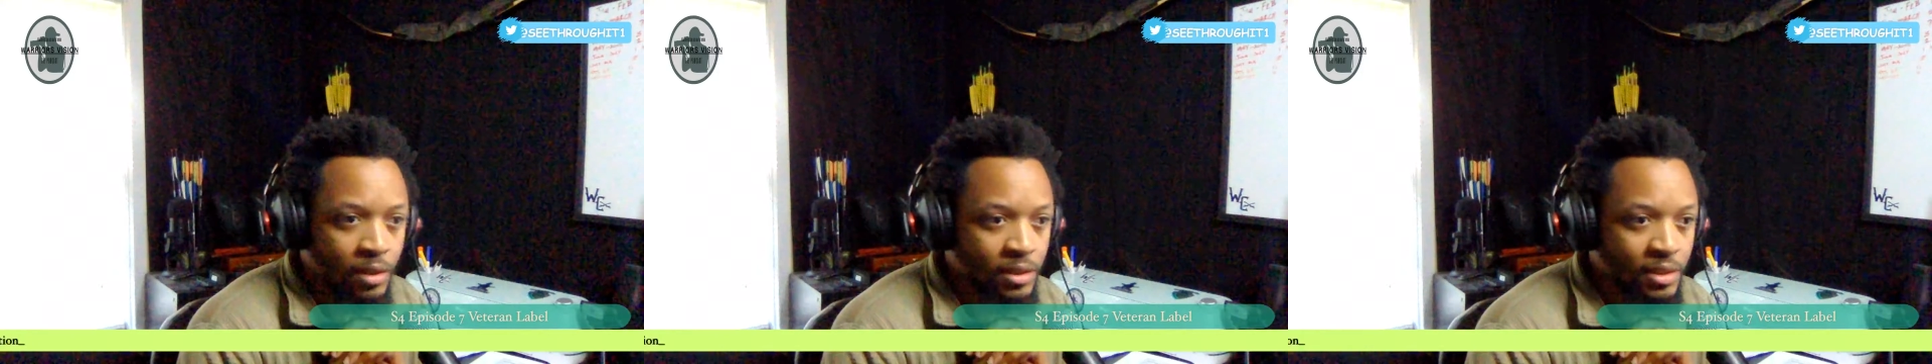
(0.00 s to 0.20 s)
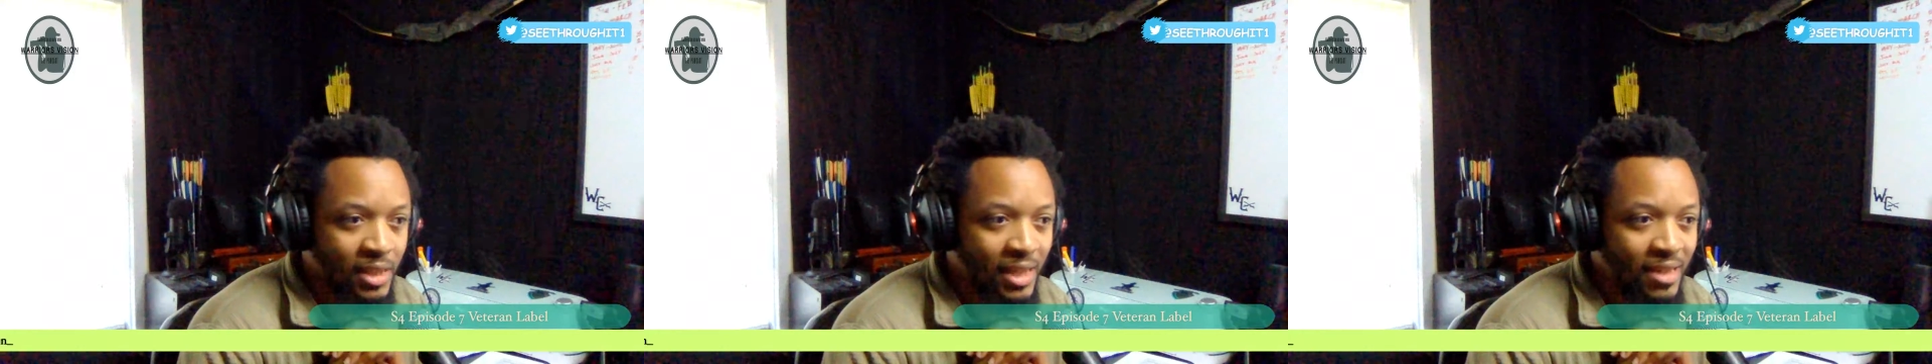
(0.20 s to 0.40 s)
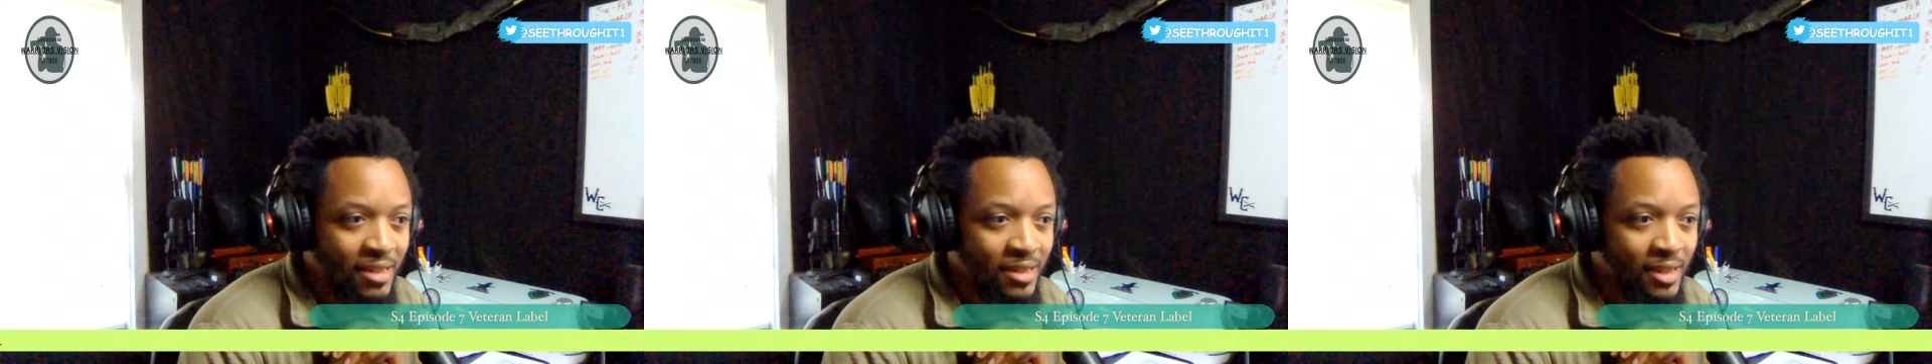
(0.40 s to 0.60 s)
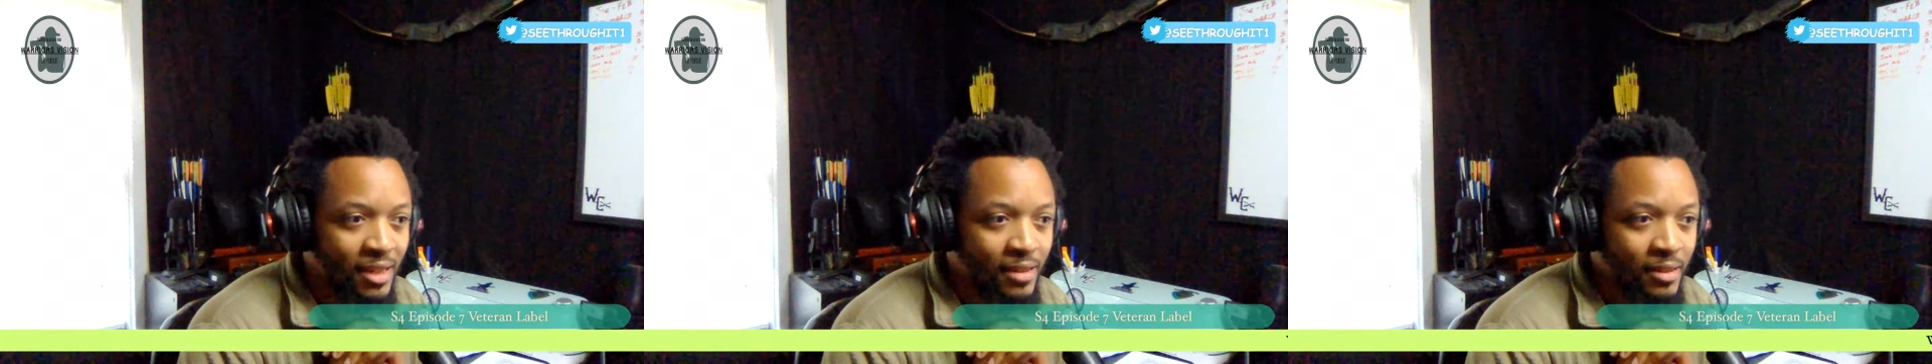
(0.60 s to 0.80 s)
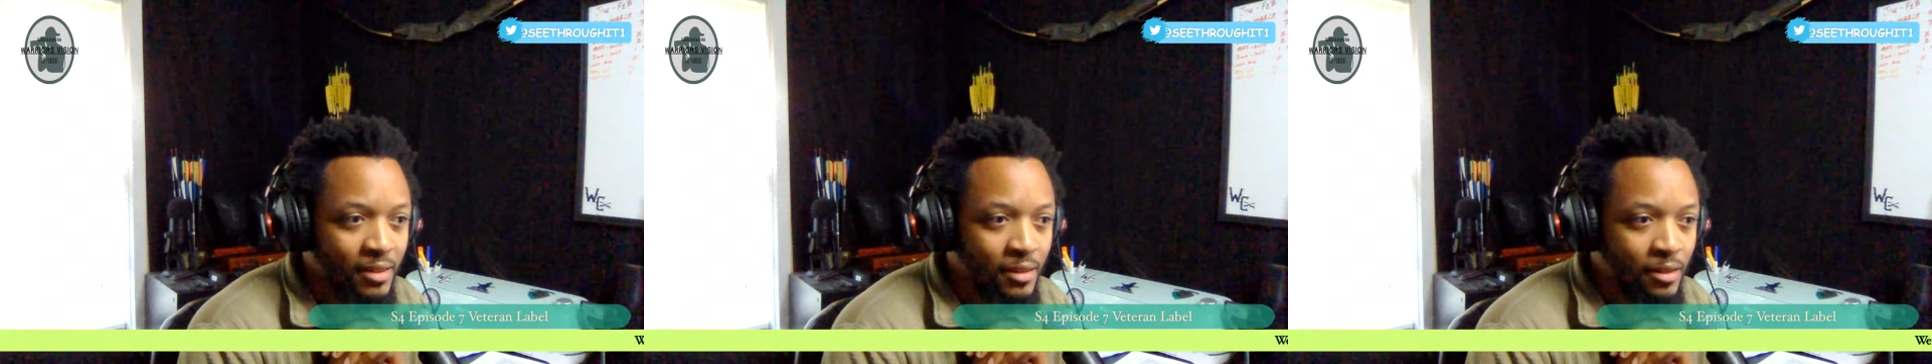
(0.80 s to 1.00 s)
say
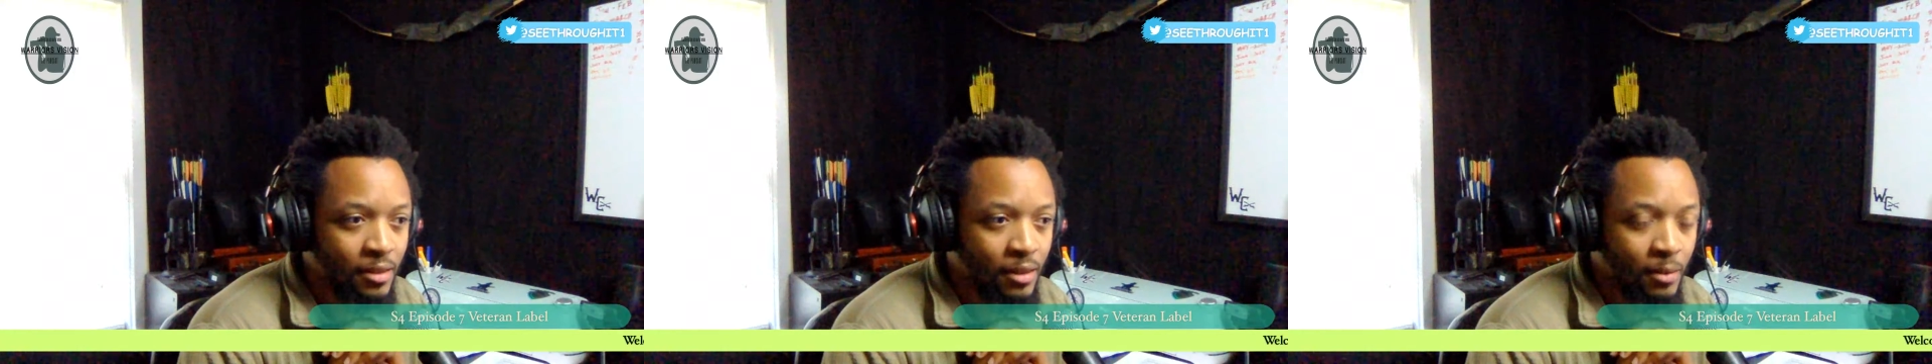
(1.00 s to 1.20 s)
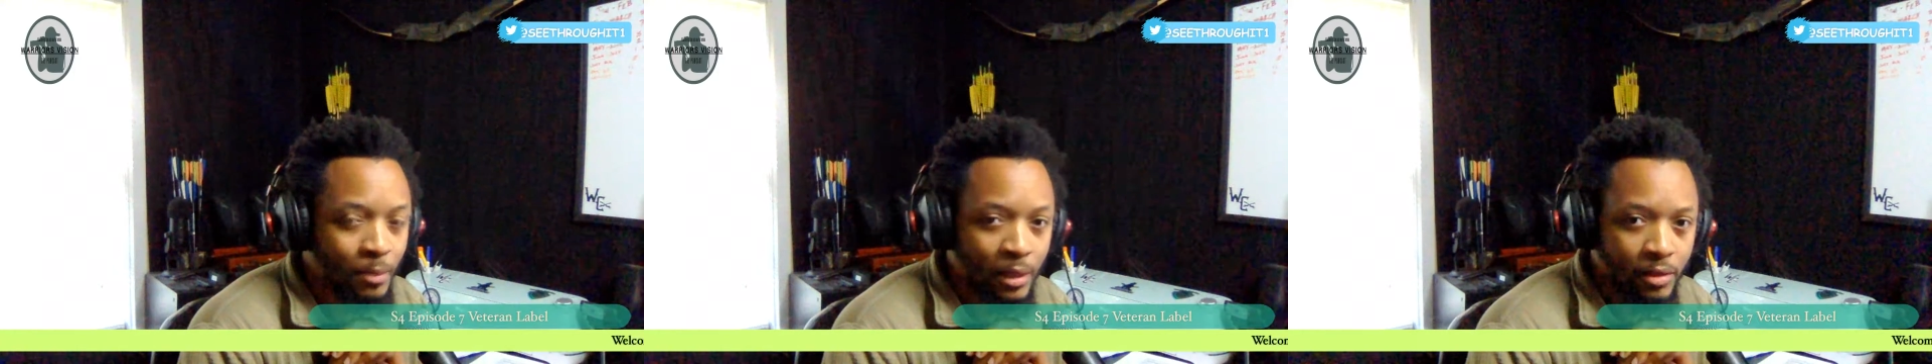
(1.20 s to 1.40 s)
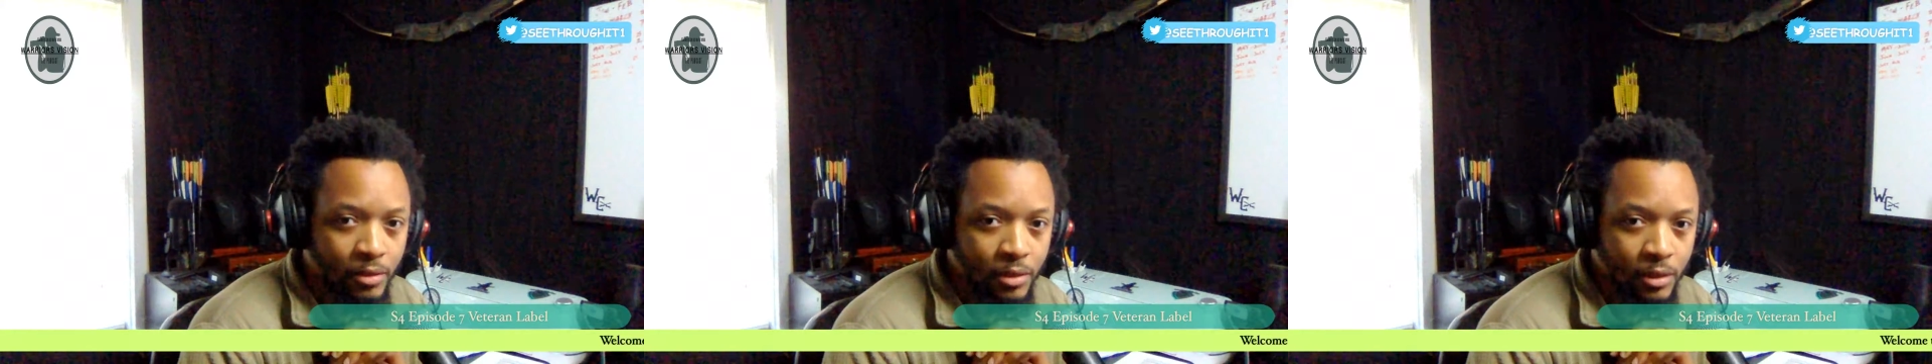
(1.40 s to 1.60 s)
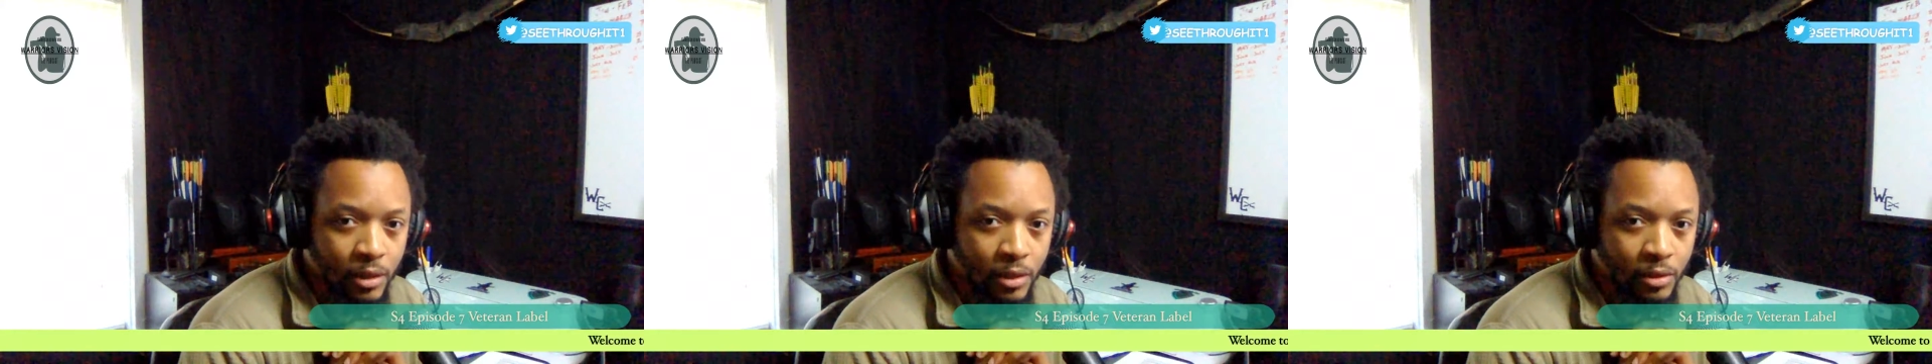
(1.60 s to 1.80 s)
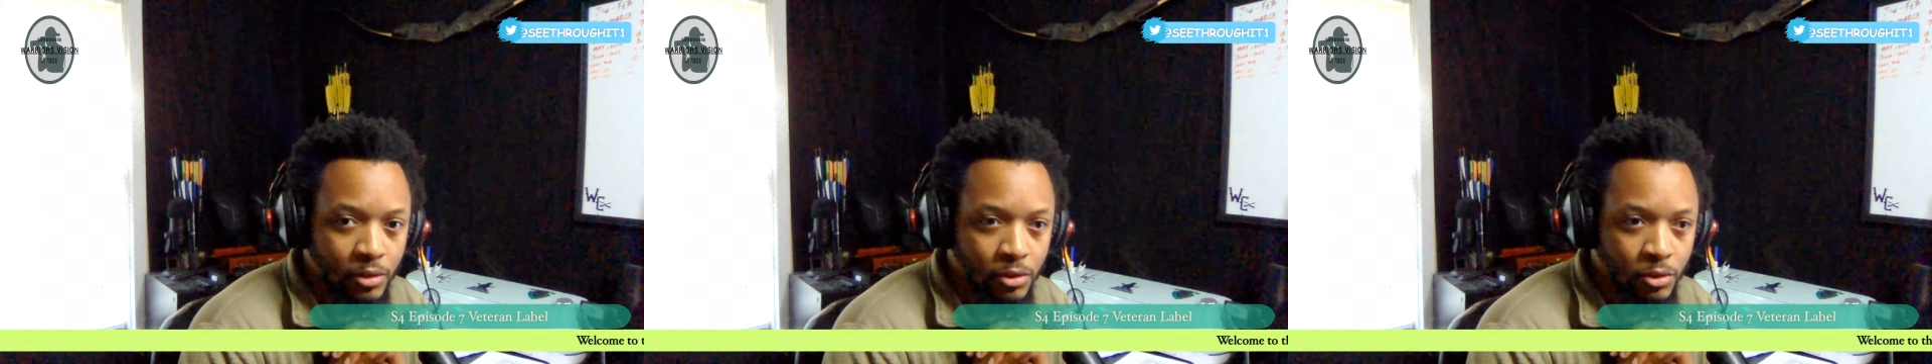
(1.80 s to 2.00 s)
nothing about the
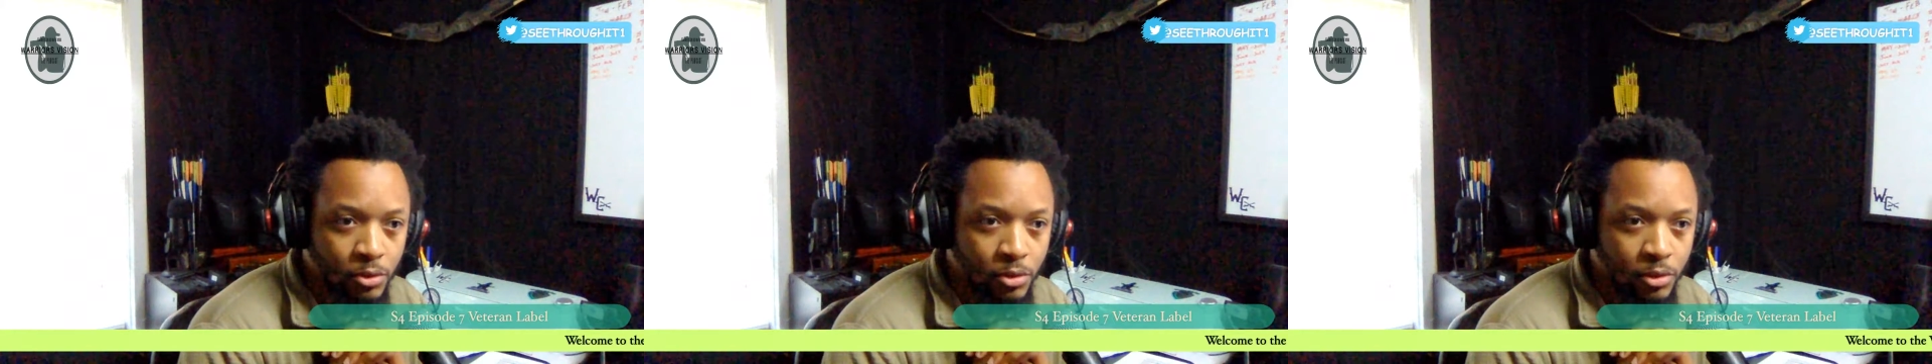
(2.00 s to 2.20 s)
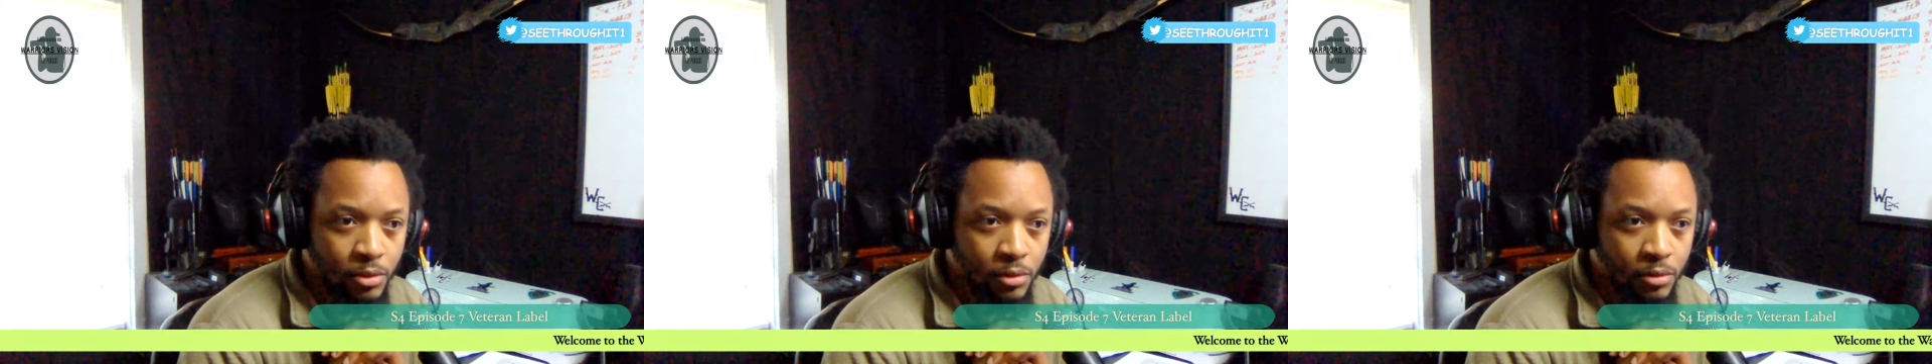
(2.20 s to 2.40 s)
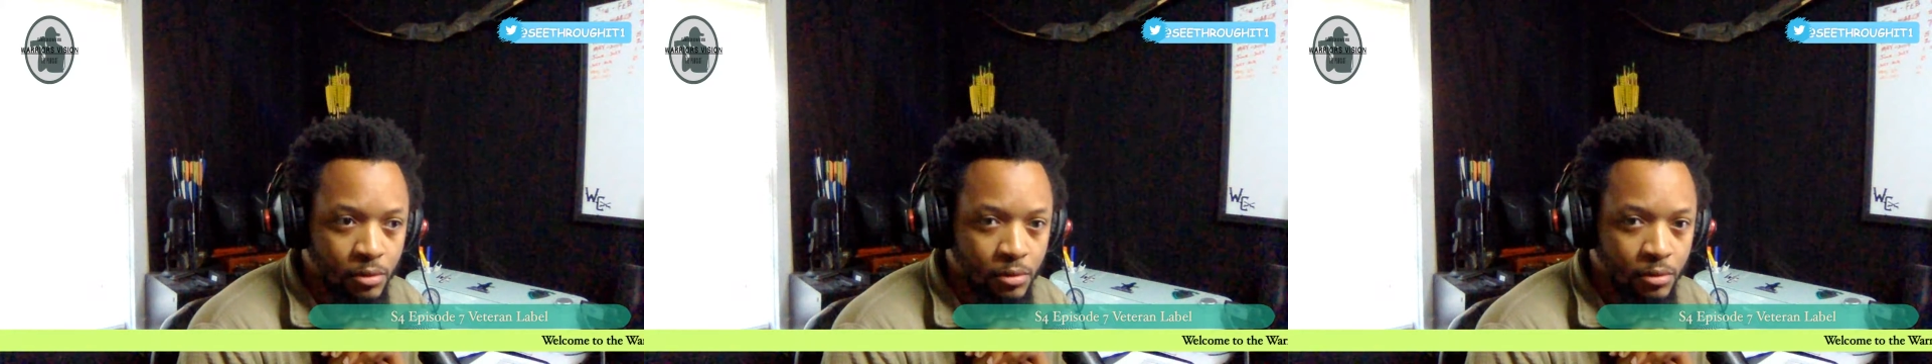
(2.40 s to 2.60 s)
Constitution.